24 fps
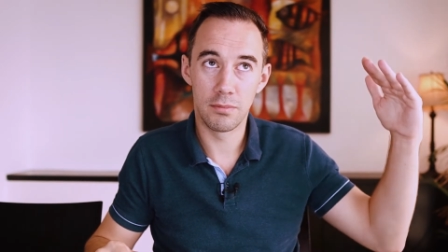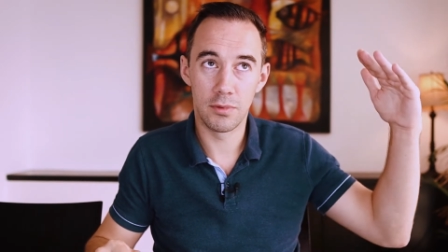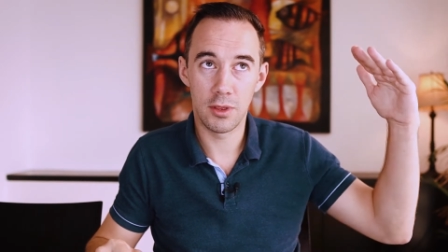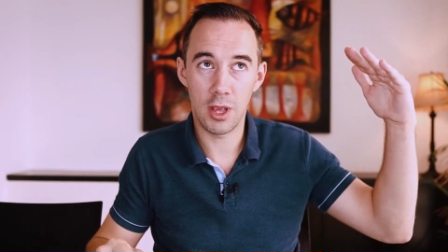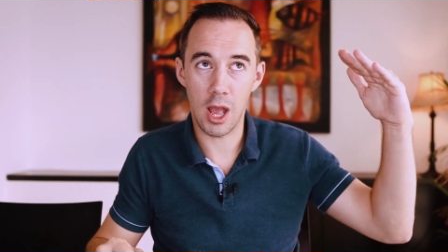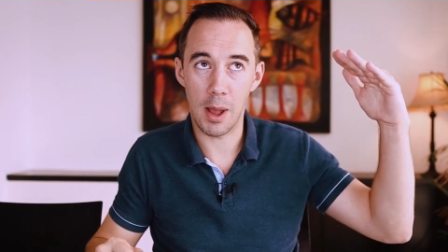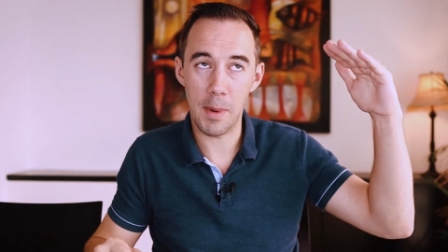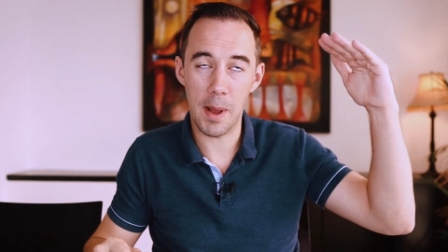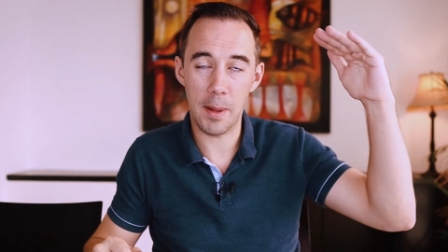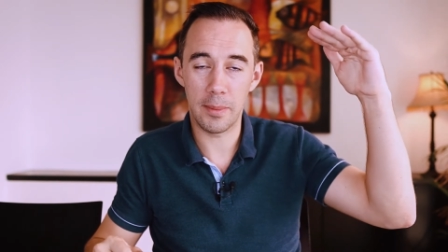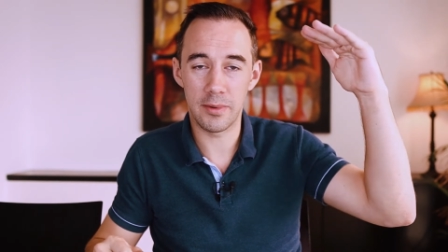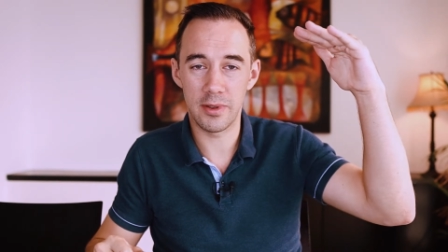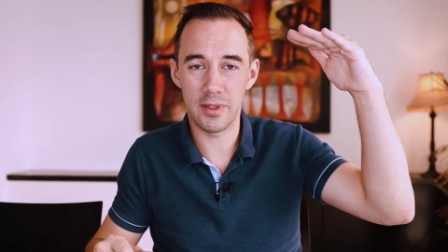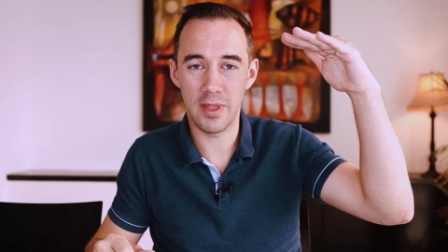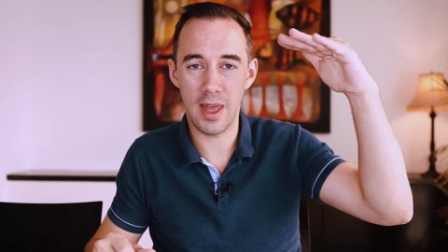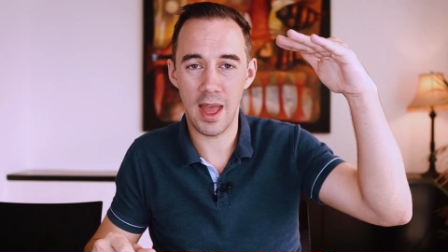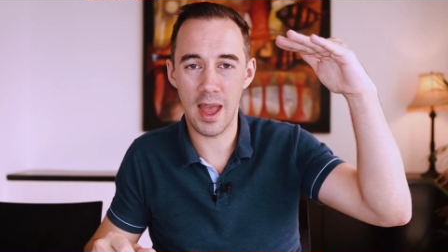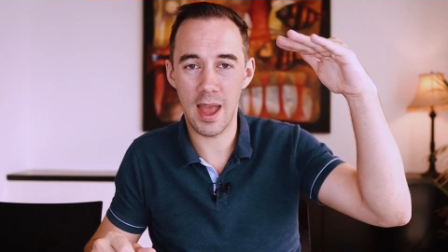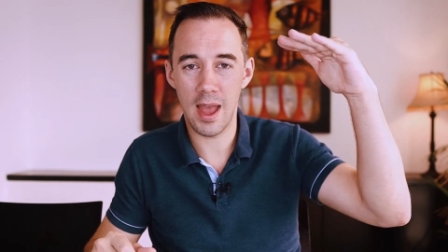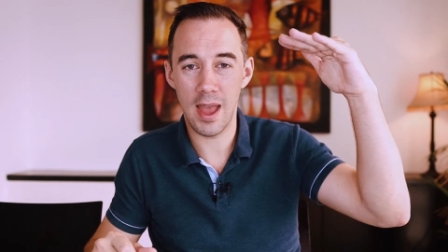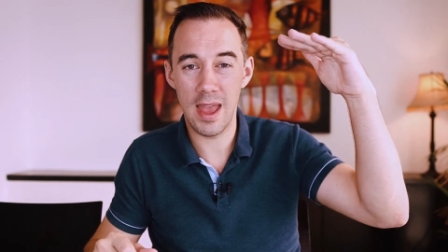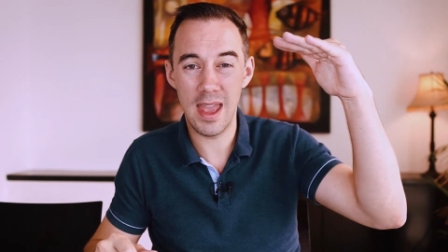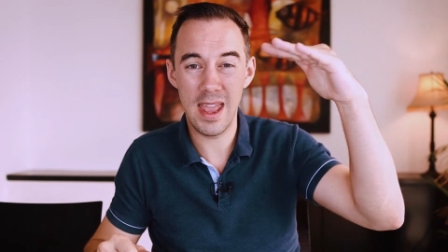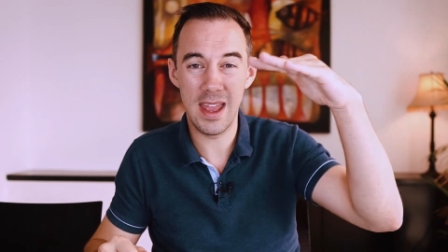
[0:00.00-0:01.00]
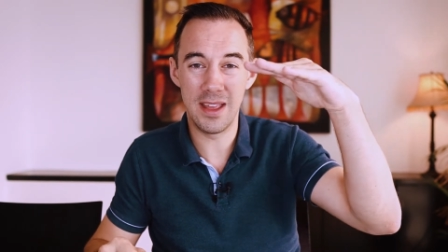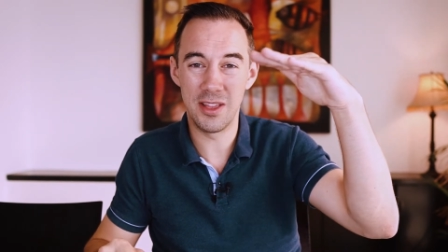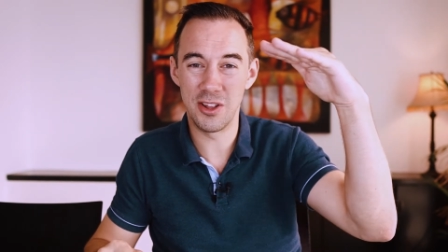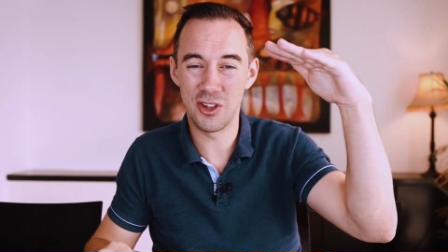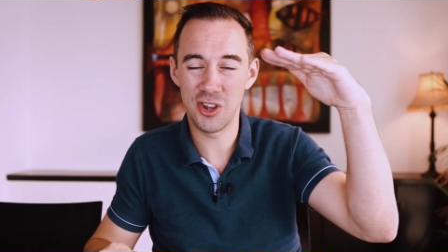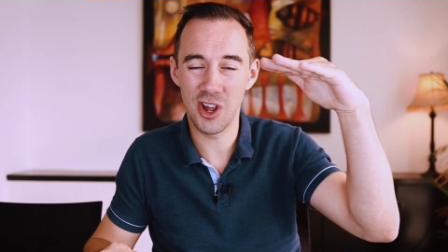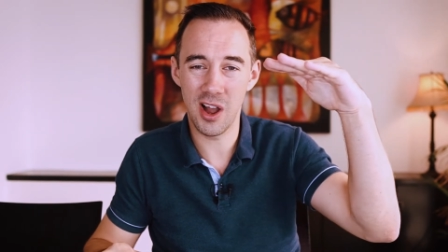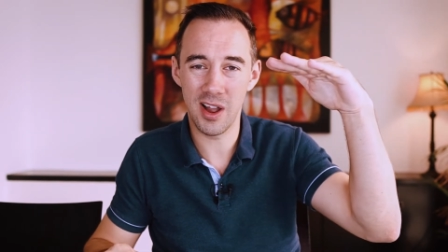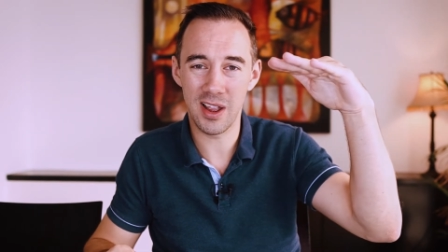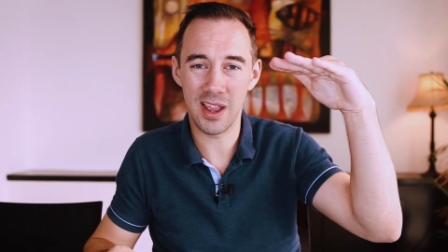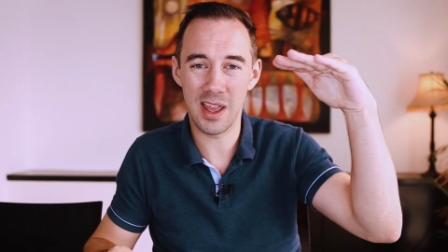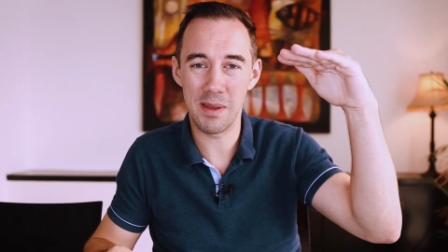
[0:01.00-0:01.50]
come up to that, hit the
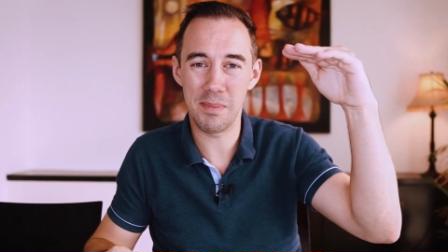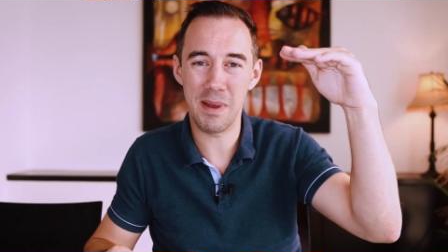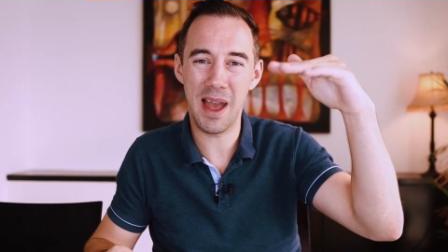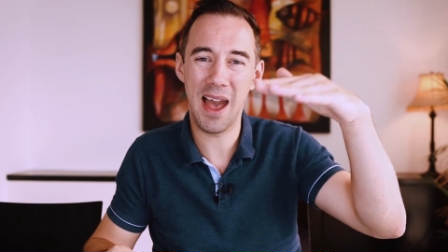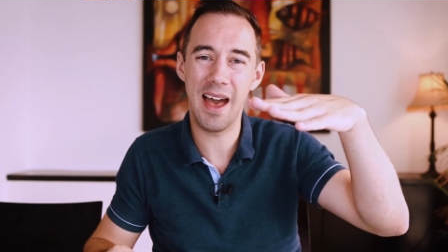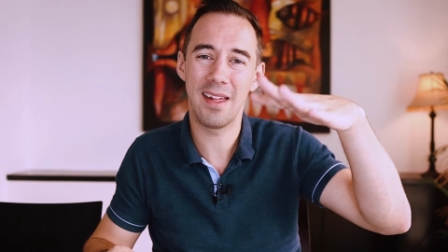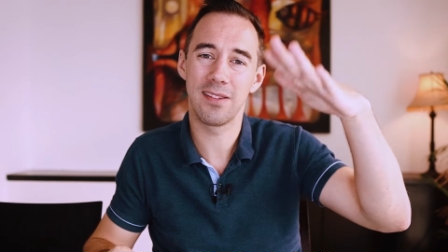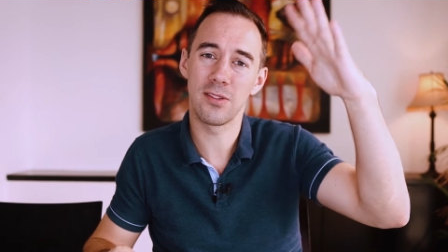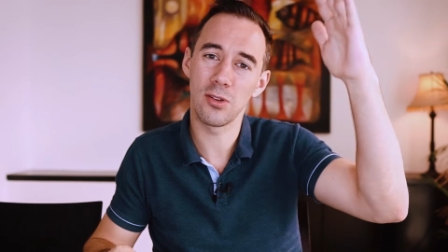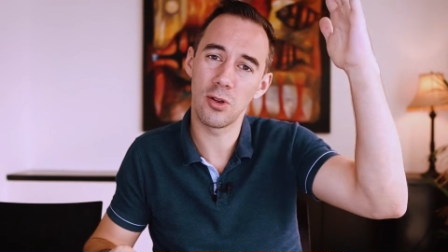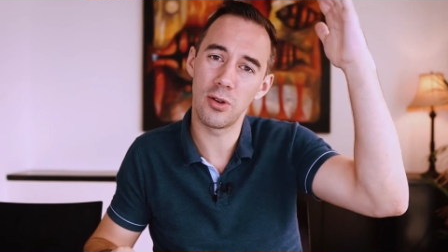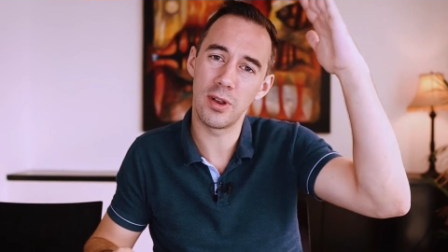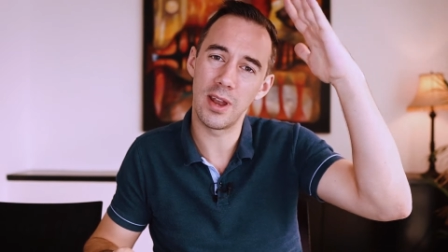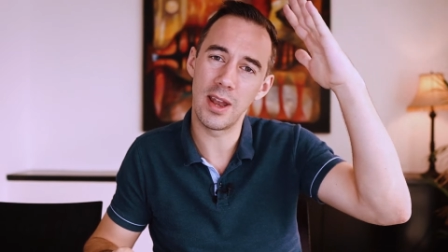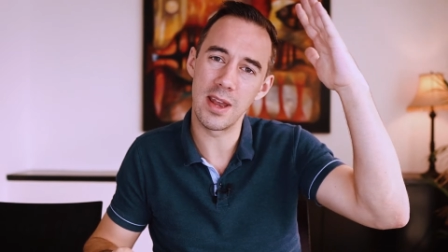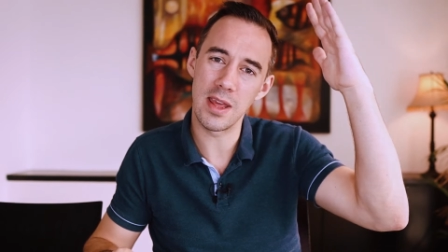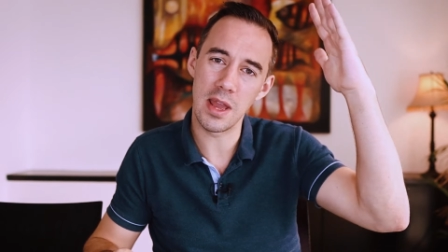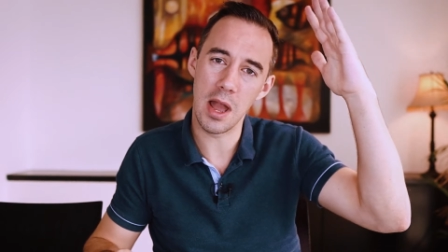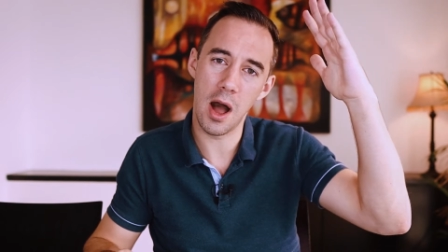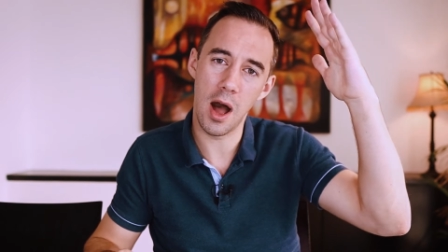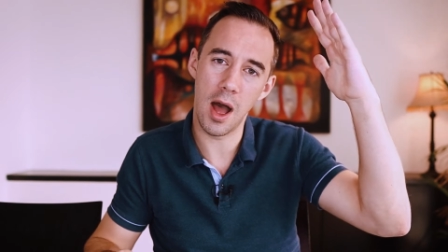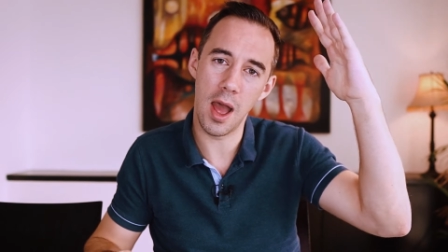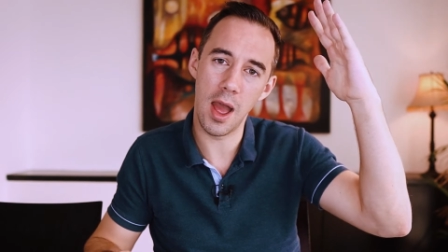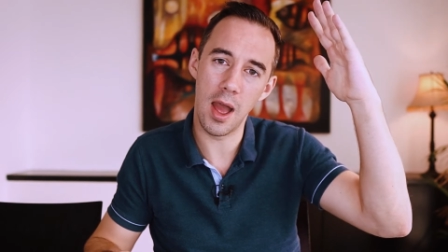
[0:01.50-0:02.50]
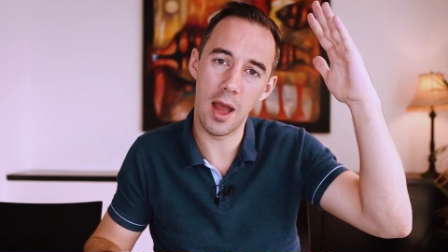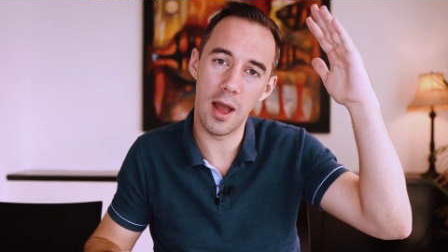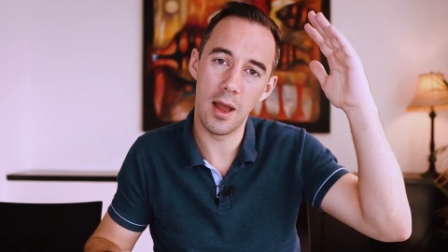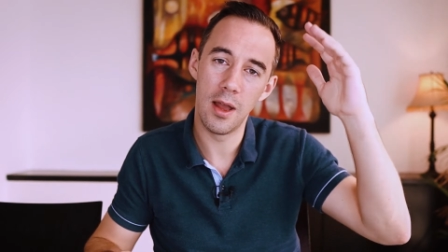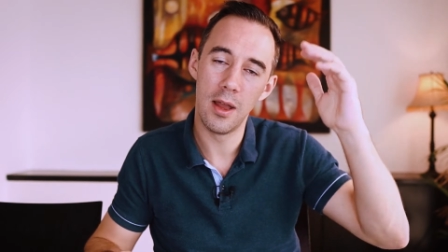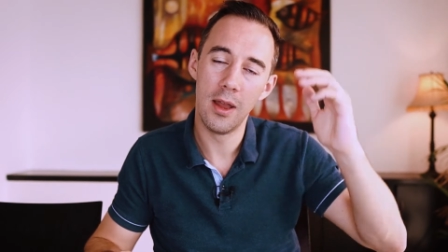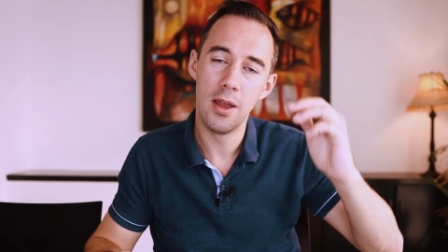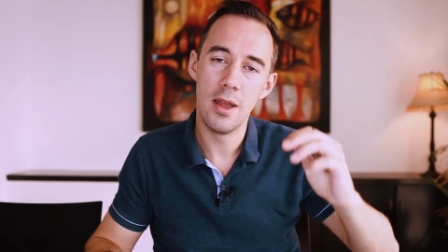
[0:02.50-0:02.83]
target, but hasn't gone any higher.